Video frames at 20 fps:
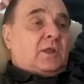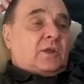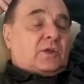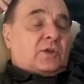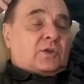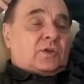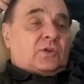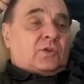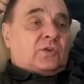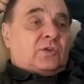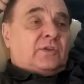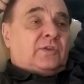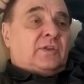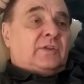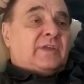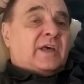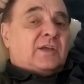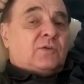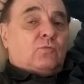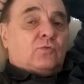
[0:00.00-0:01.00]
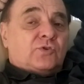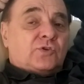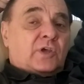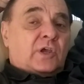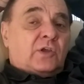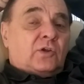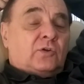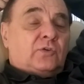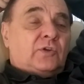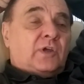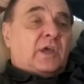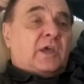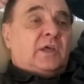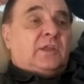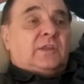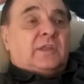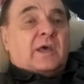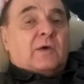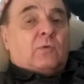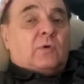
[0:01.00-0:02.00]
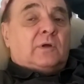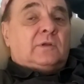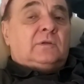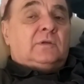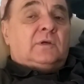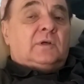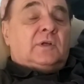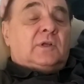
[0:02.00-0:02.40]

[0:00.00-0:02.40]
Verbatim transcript: Uh, that that was hit on the head. That one.